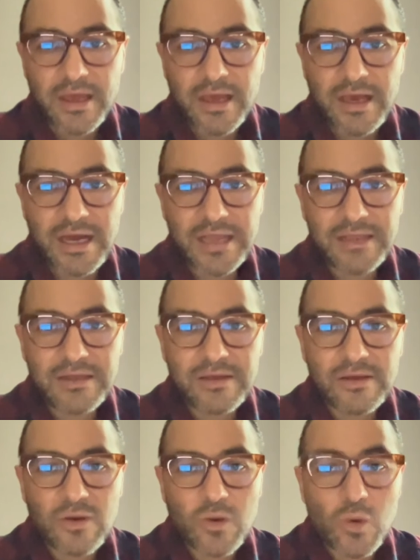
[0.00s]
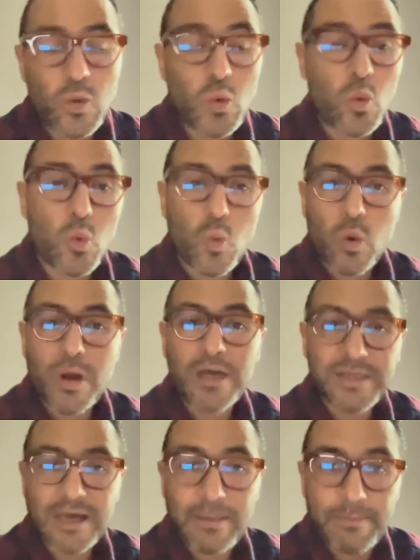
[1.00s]
And
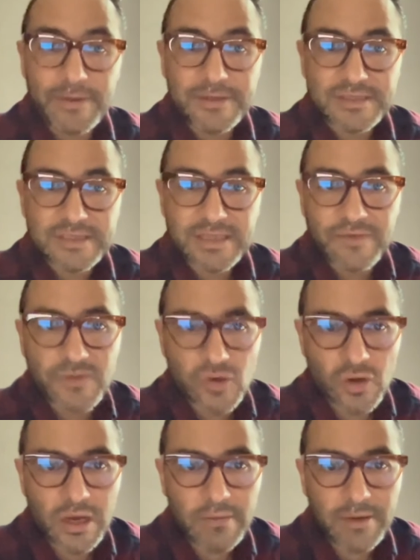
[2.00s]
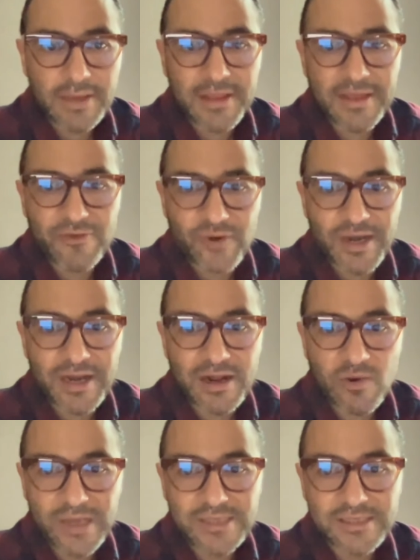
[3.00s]
what happens if you have an adrenal
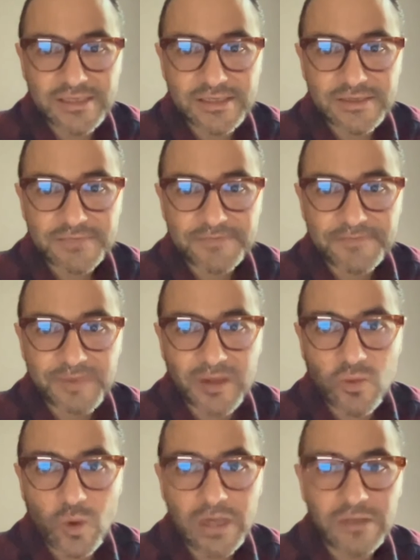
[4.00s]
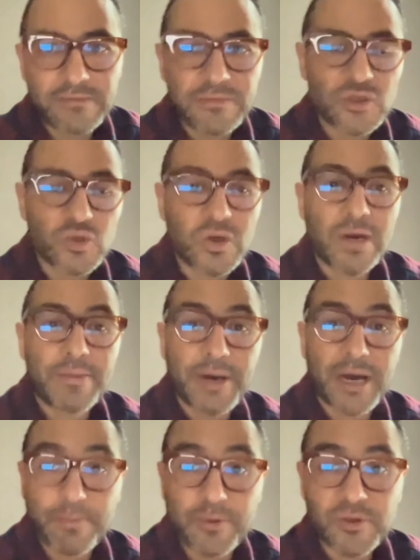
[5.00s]
crisis? Well, you have
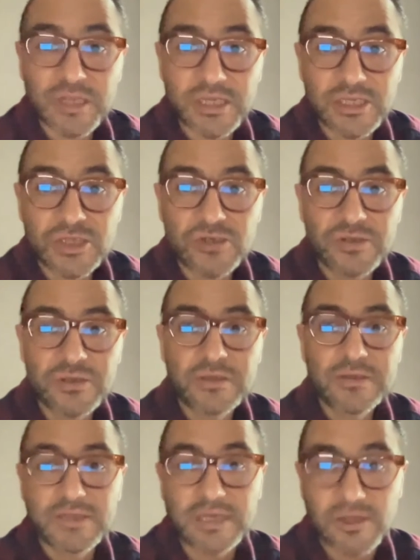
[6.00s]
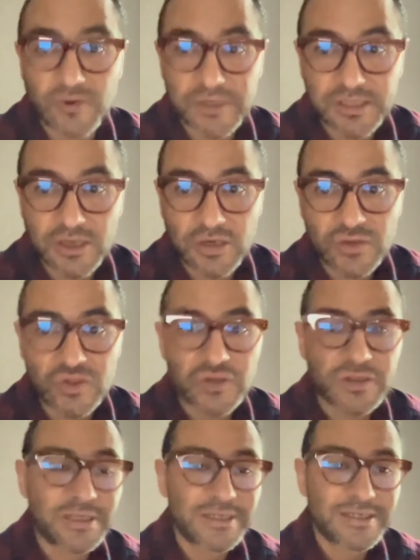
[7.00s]
hypotension, decreased
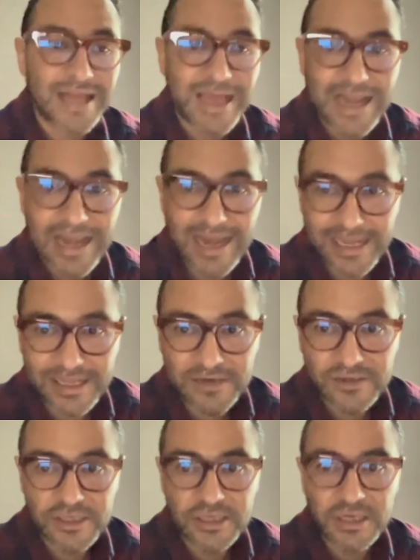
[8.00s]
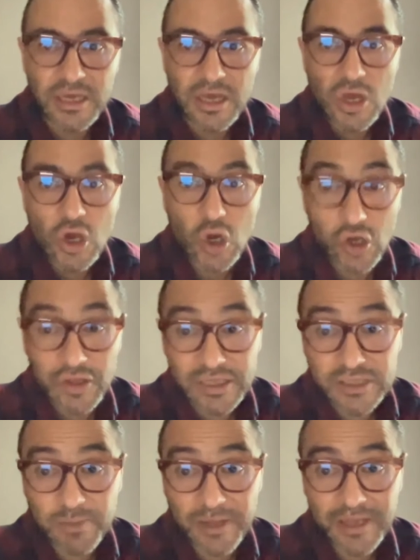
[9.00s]
consciousness, lethargy,
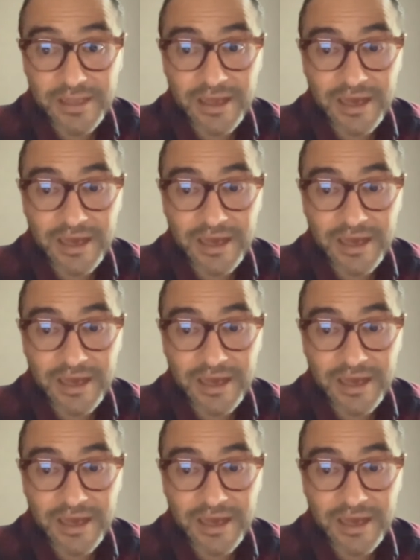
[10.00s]
unexplained